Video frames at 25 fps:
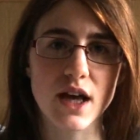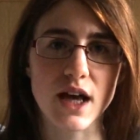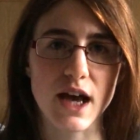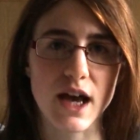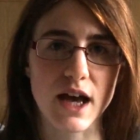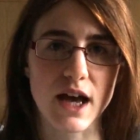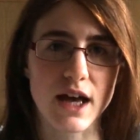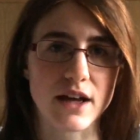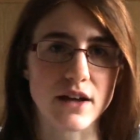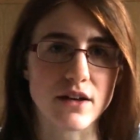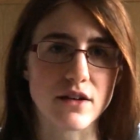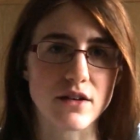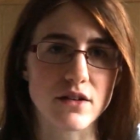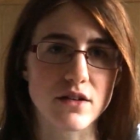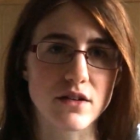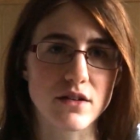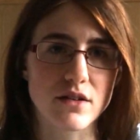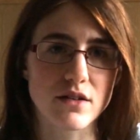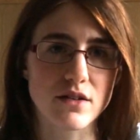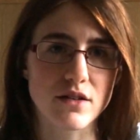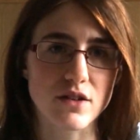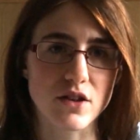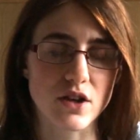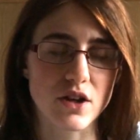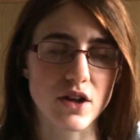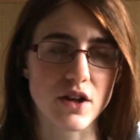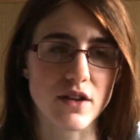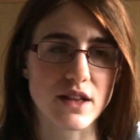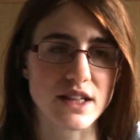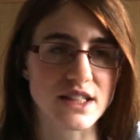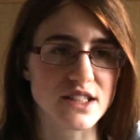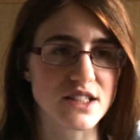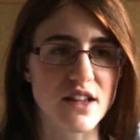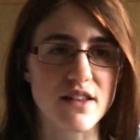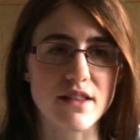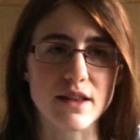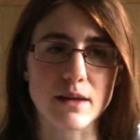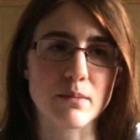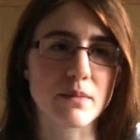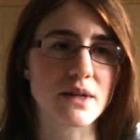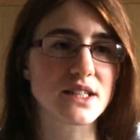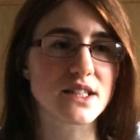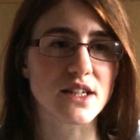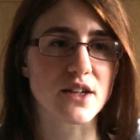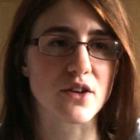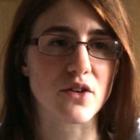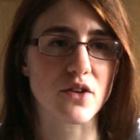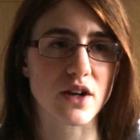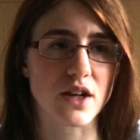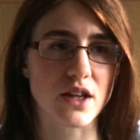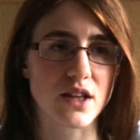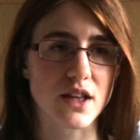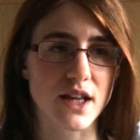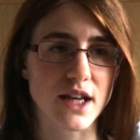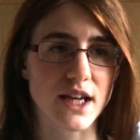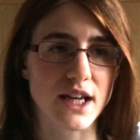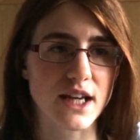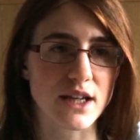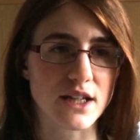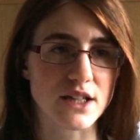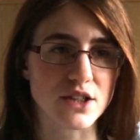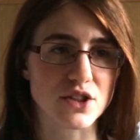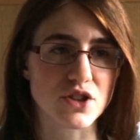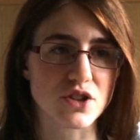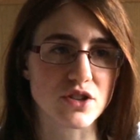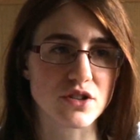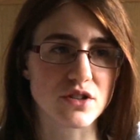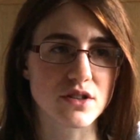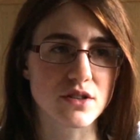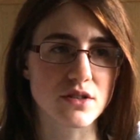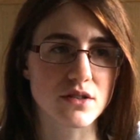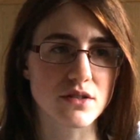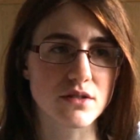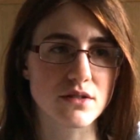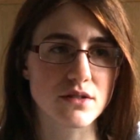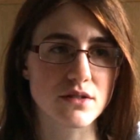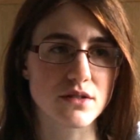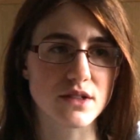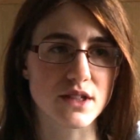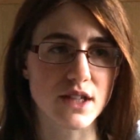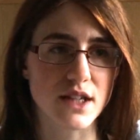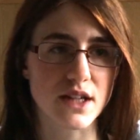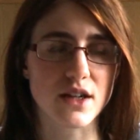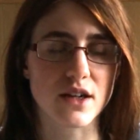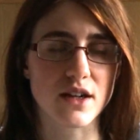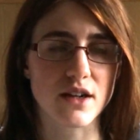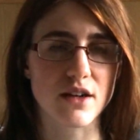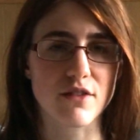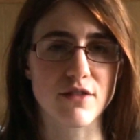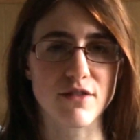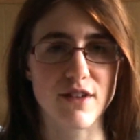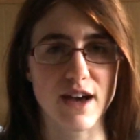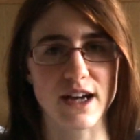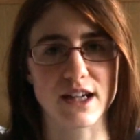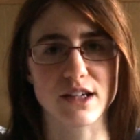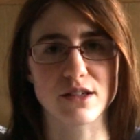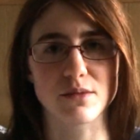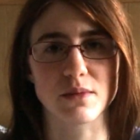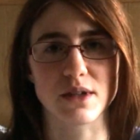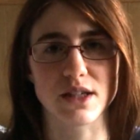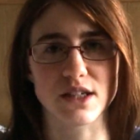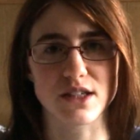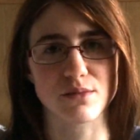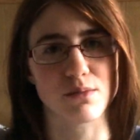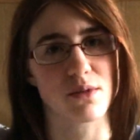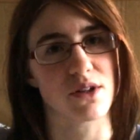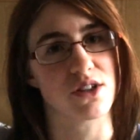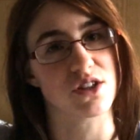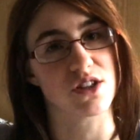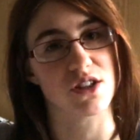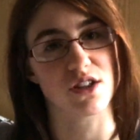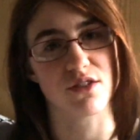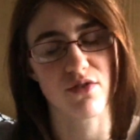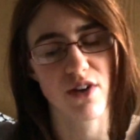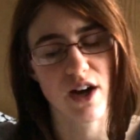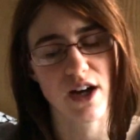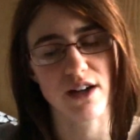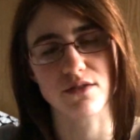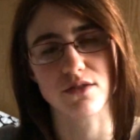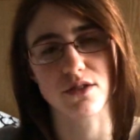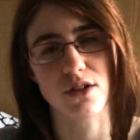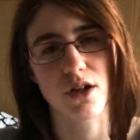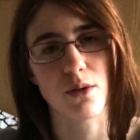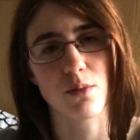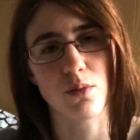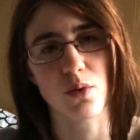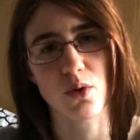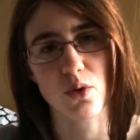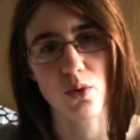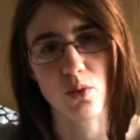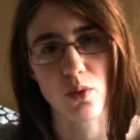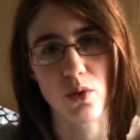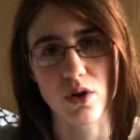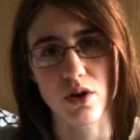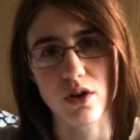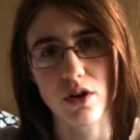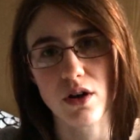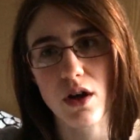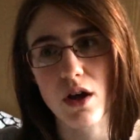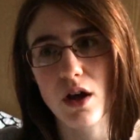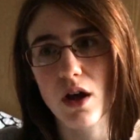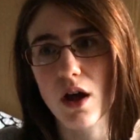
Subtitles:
And, you know, there's nothing missing or anything, it just didn't affect me as much as a 5-star book would.